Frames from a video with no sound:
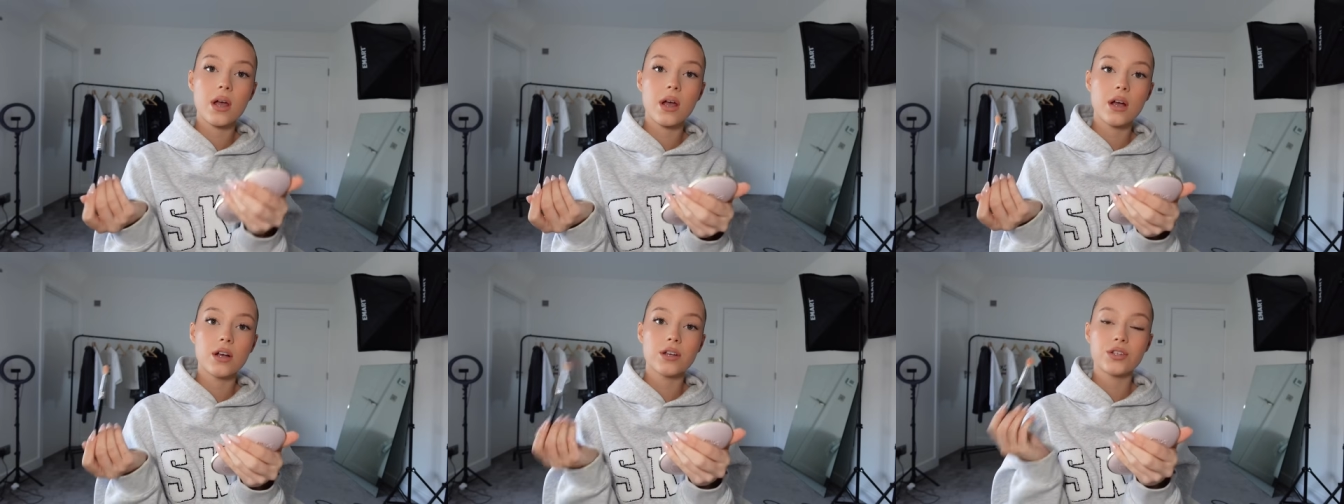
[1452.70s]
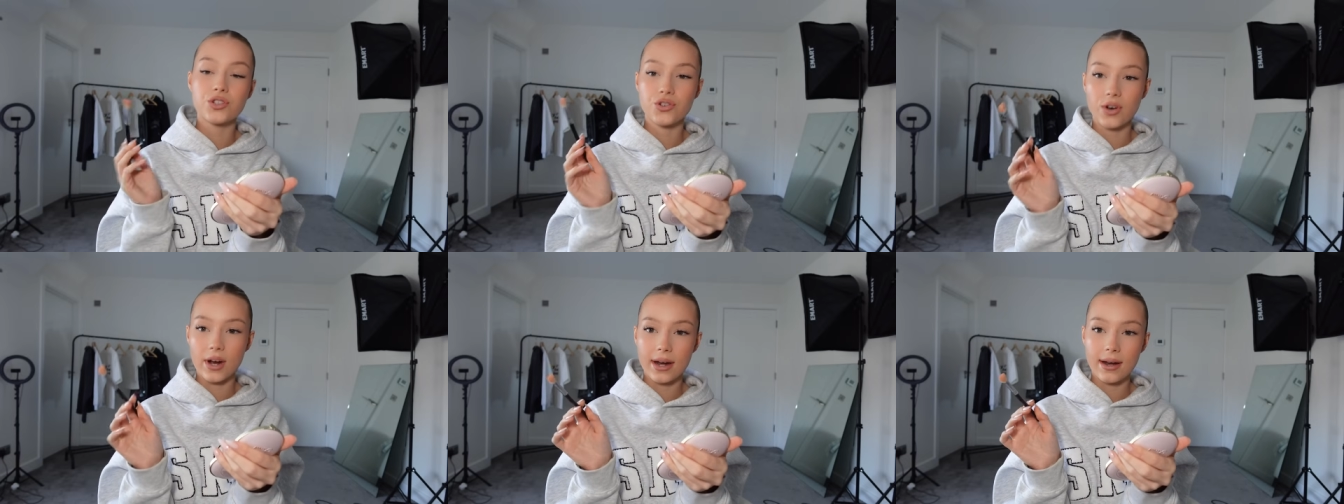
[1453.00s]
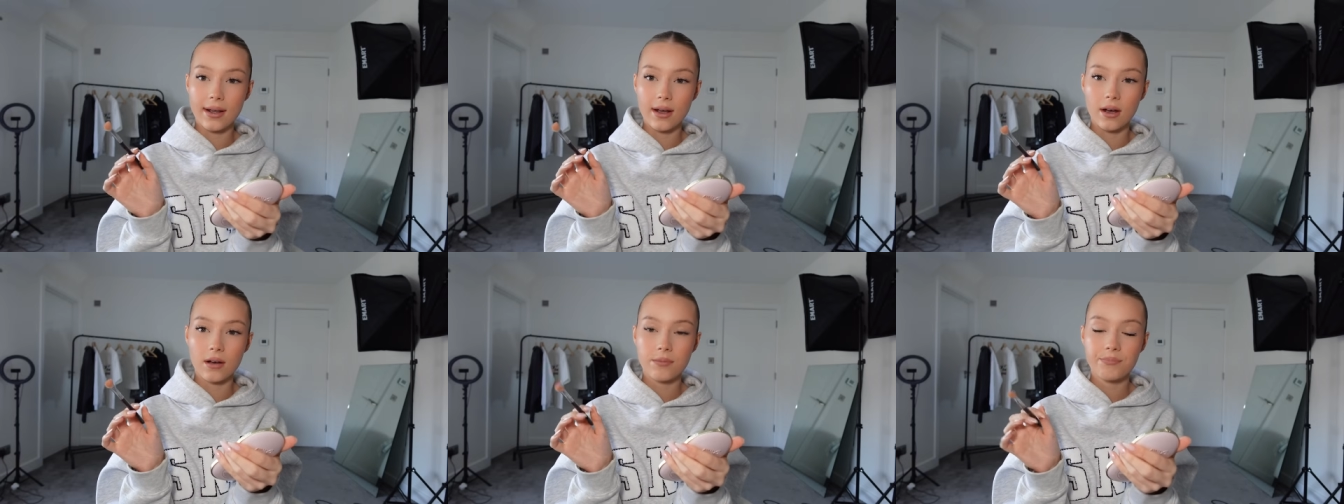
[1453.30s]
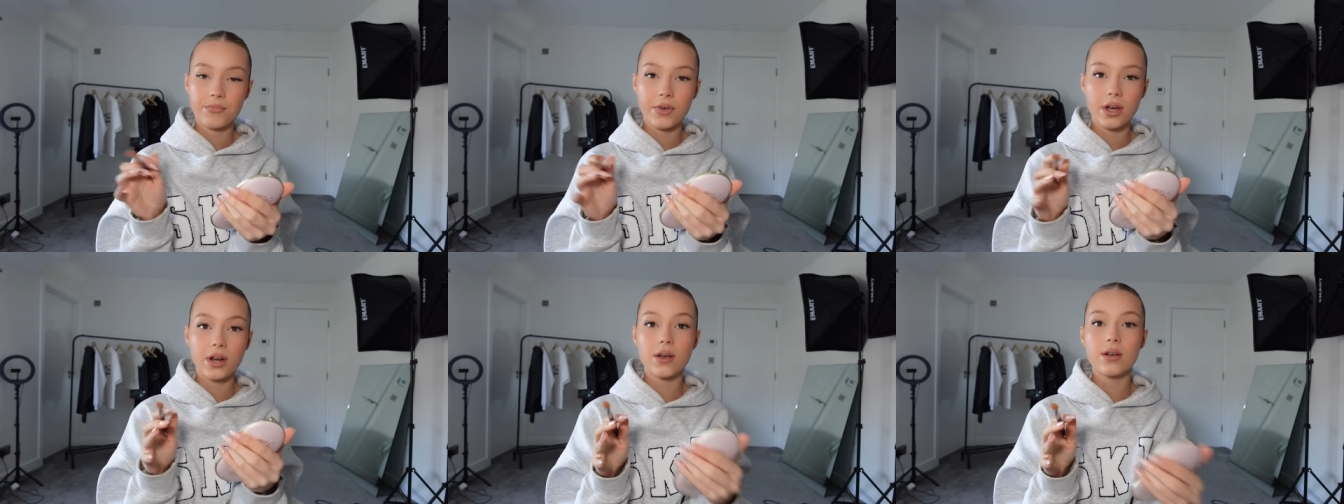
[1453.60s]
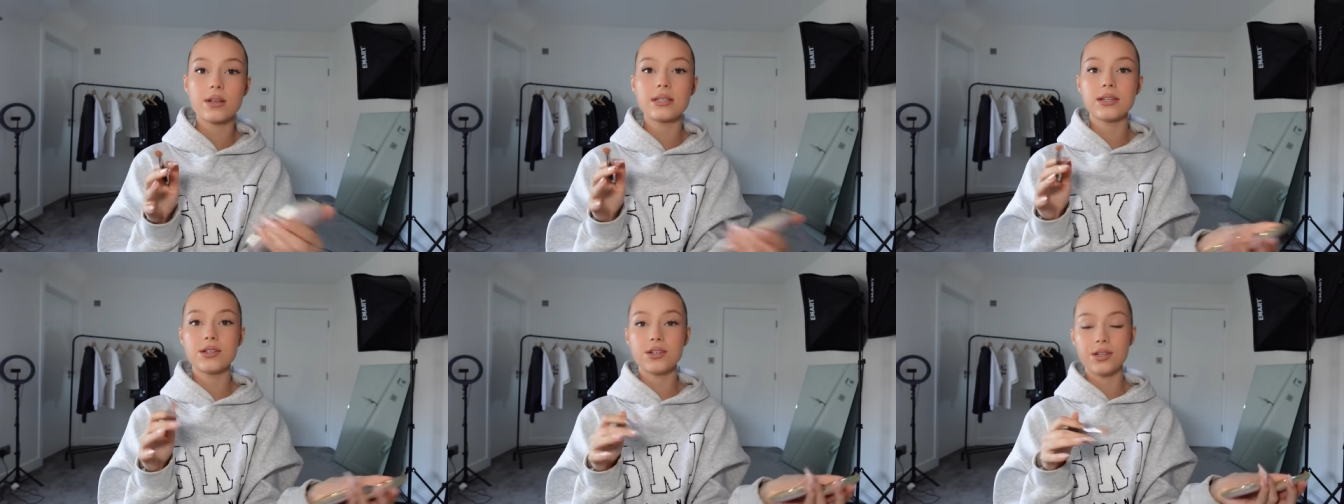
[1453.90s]
Australia. I know
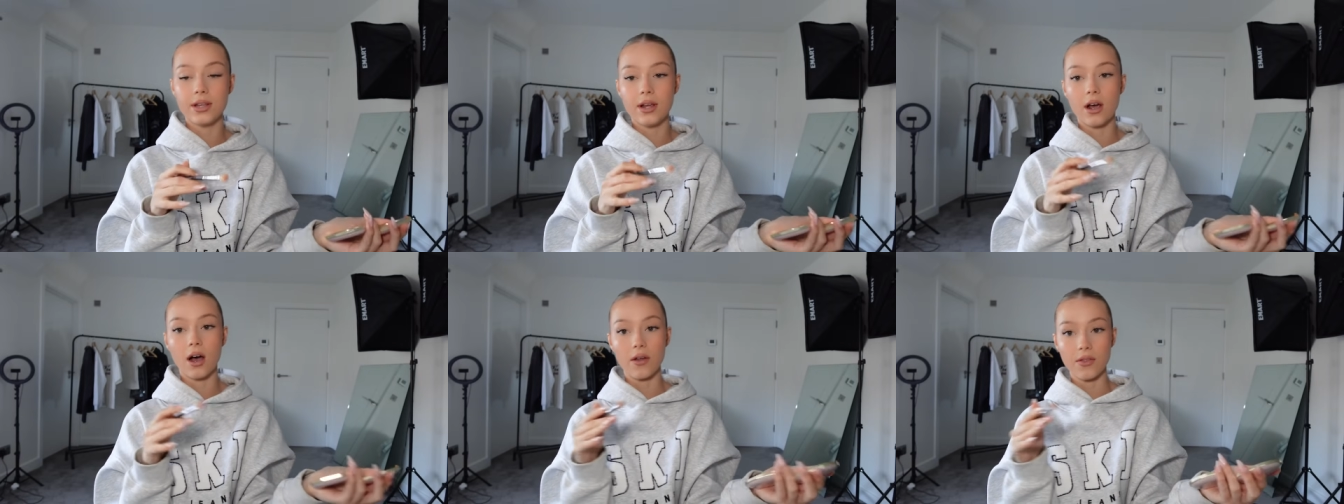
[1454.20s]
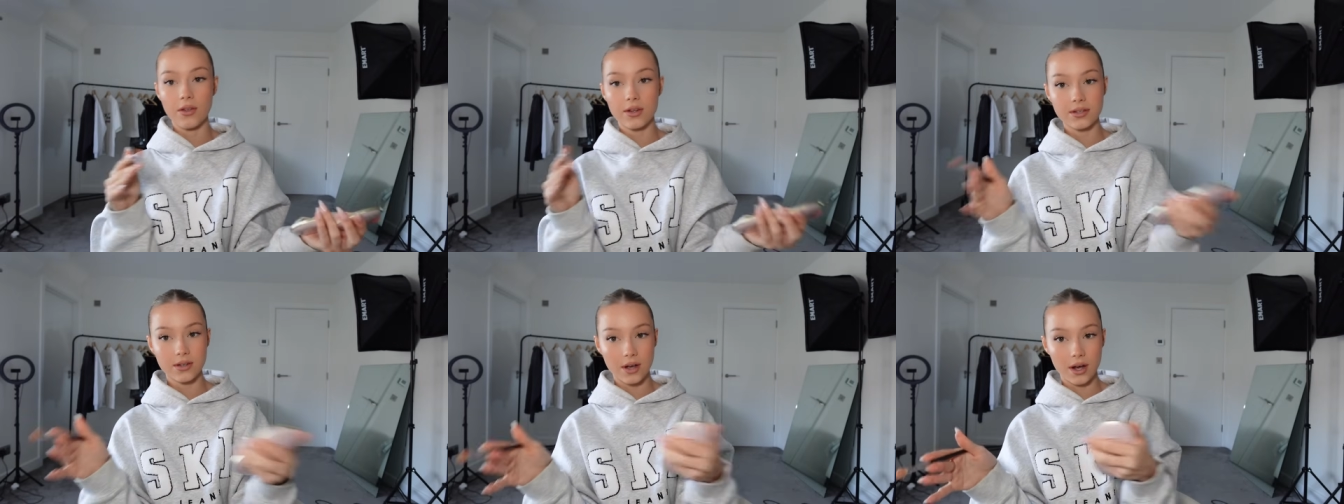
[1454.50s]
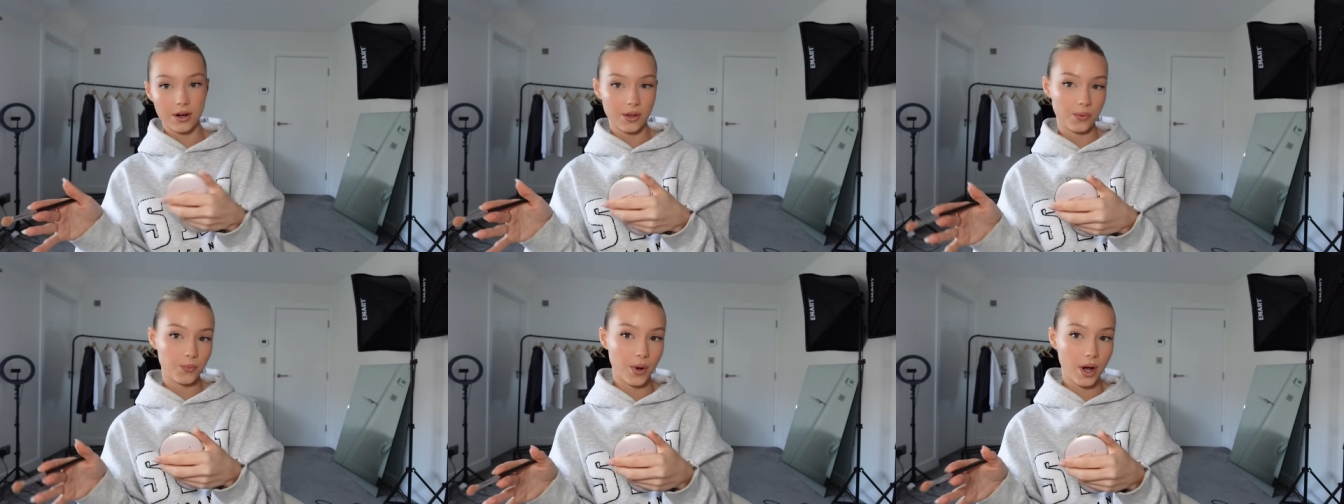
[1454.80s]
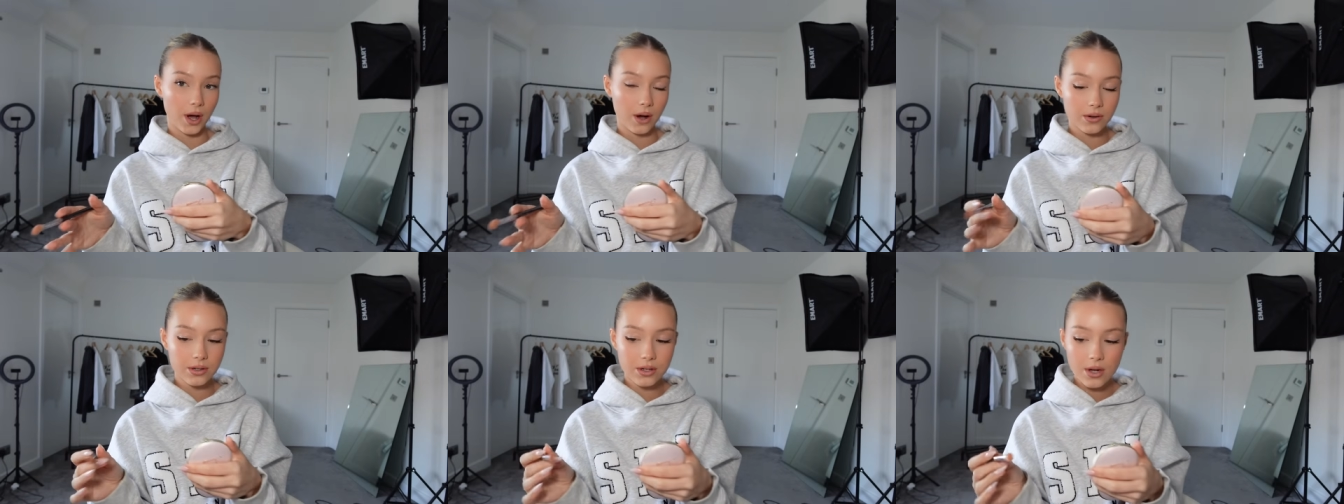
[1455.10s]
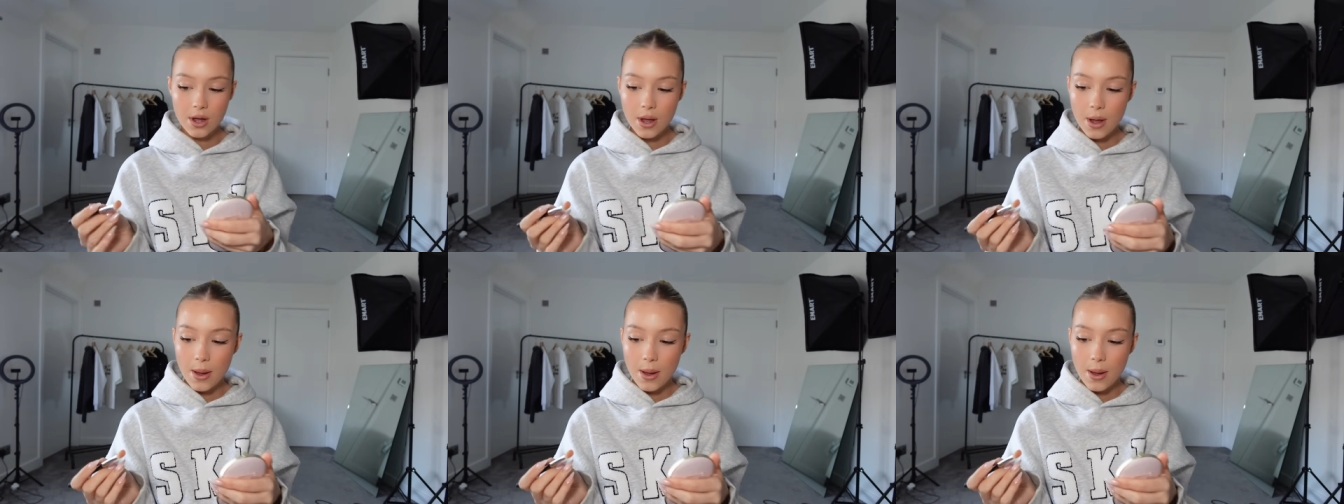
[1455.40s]
it's literally the other side of the world,